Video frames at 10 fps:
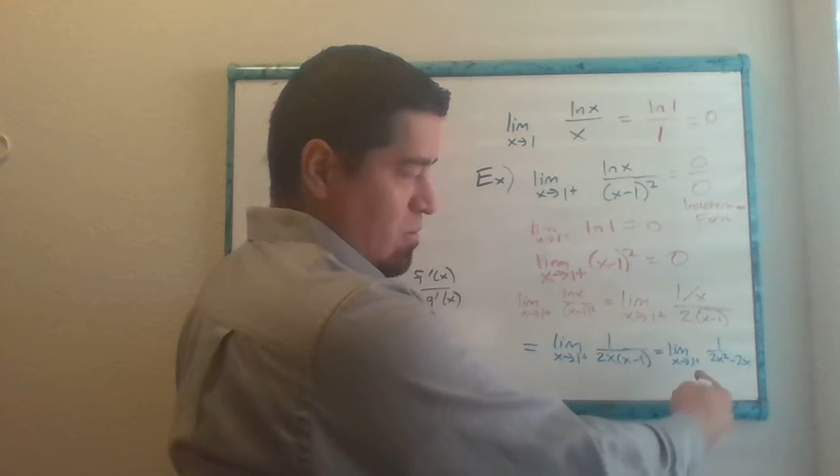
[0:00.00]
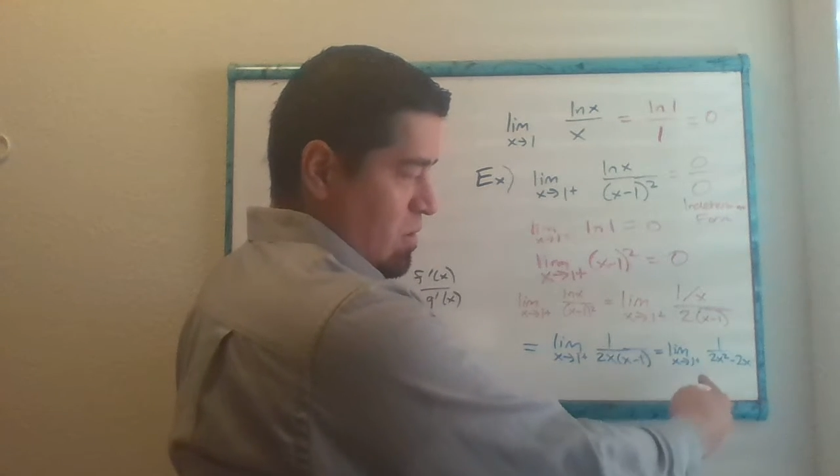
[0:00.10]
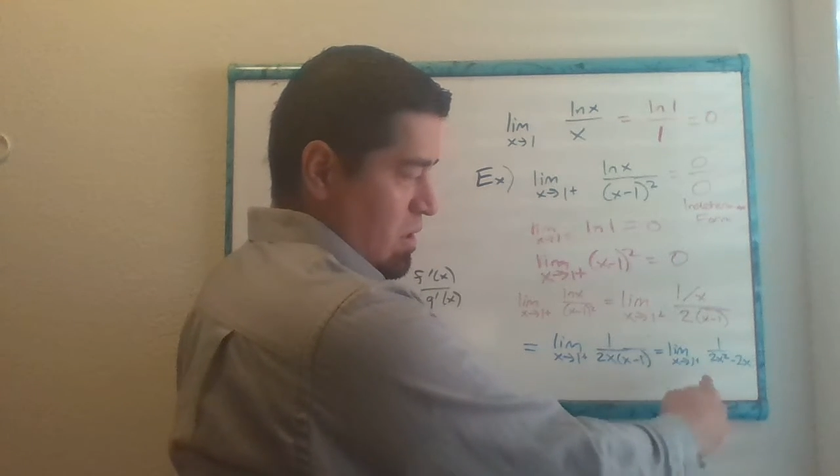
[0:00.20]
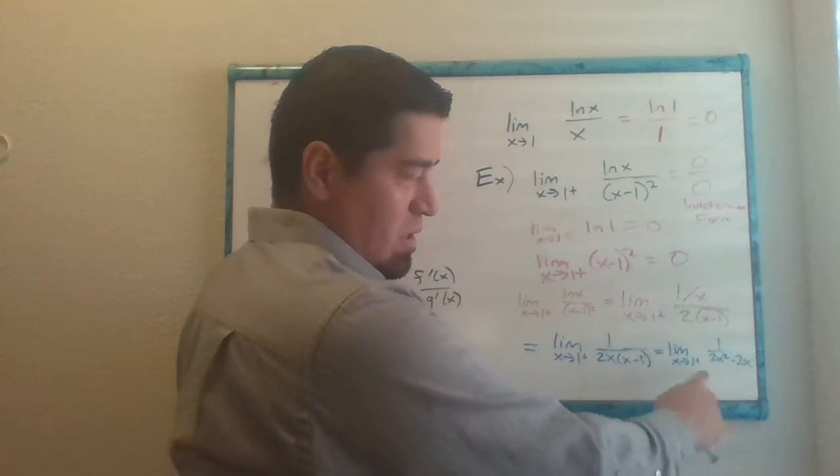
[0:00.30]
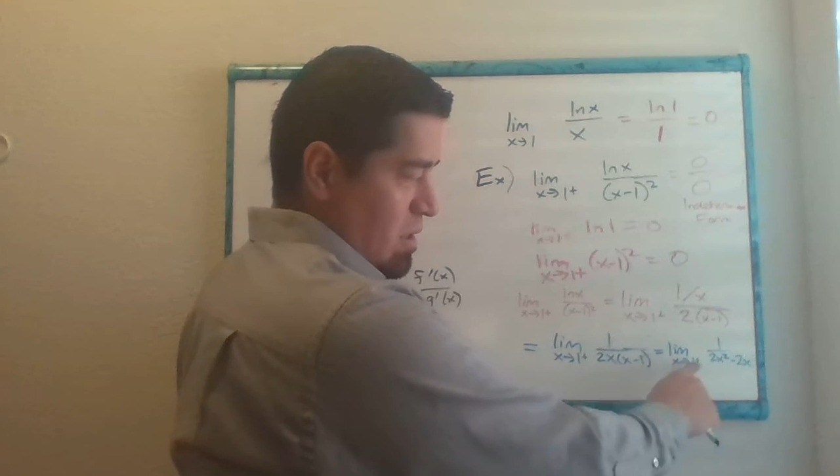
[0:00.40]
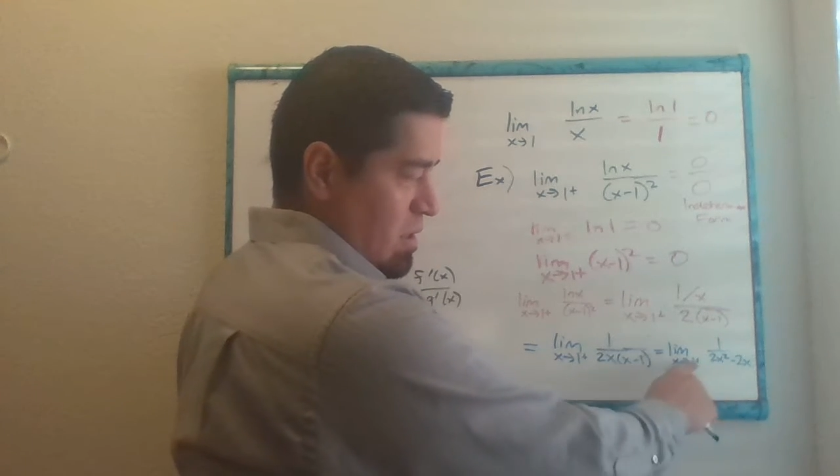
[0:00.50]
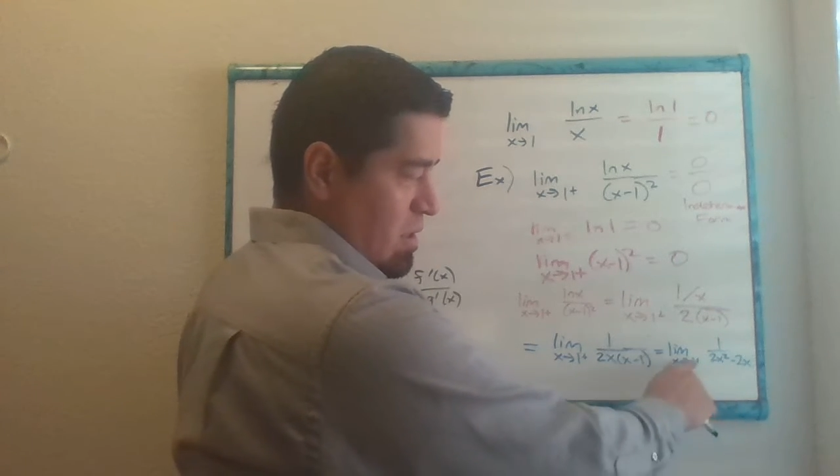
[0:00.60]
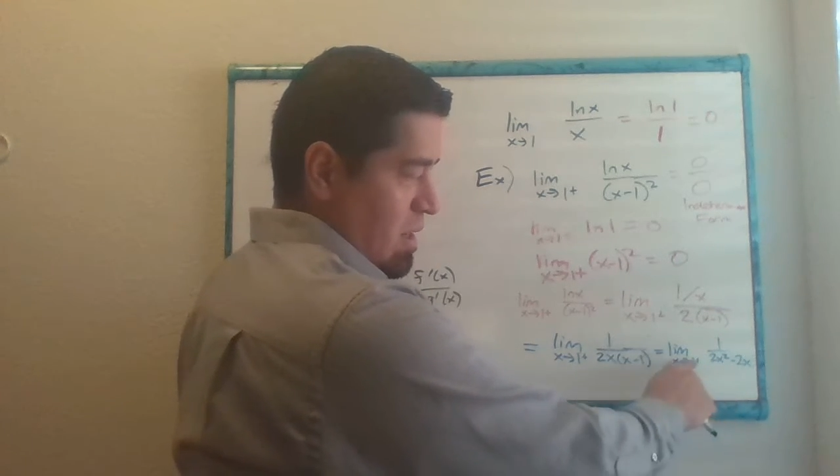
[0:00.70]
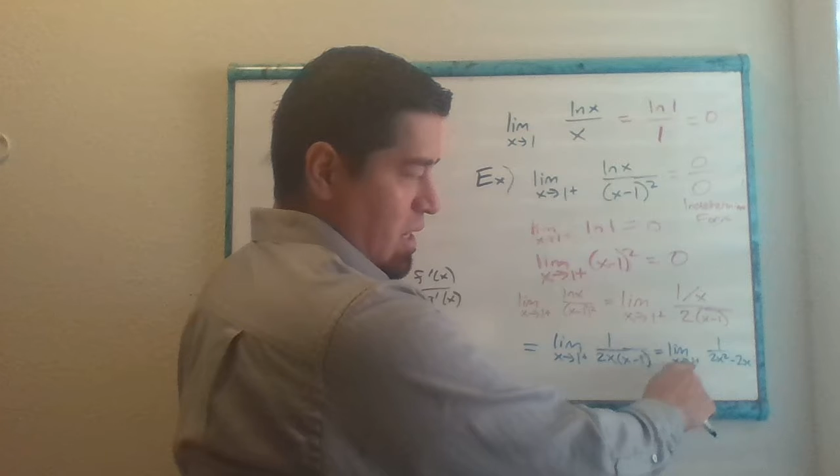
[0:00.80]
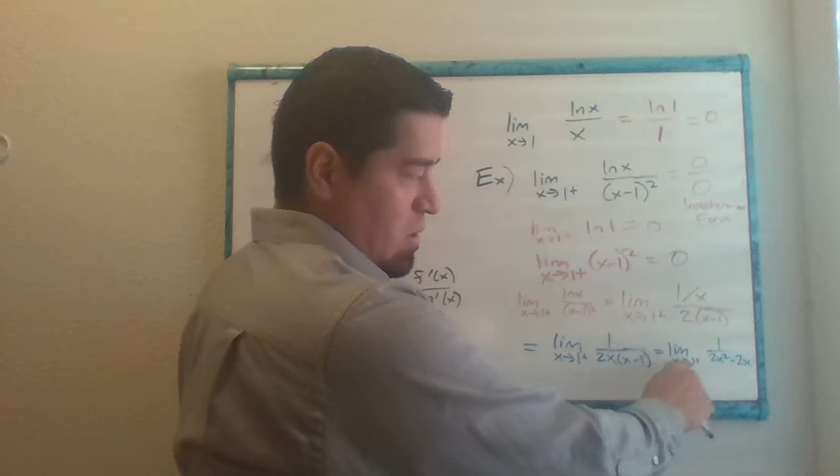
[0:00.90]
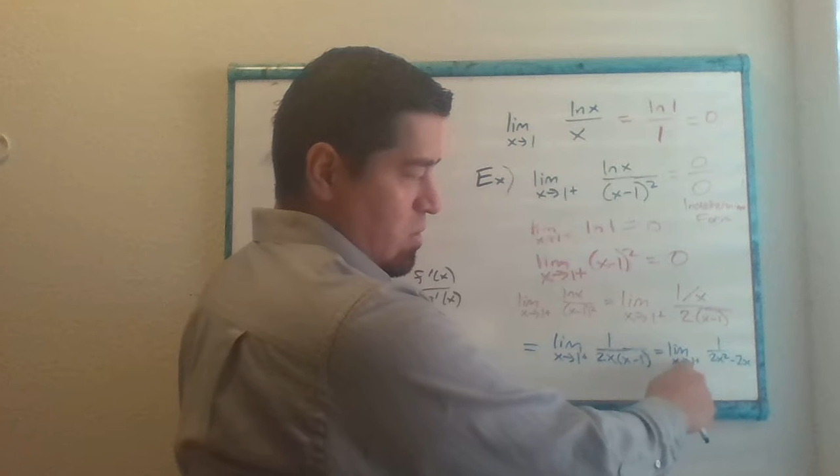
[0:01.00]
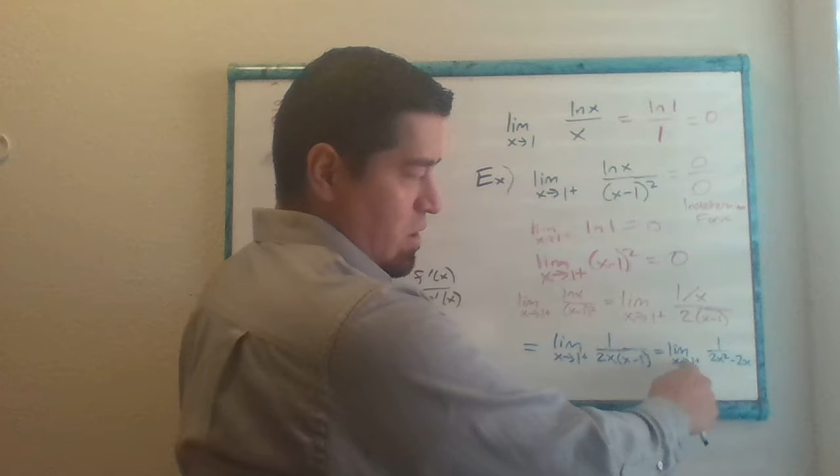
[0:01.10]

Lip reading: well then as we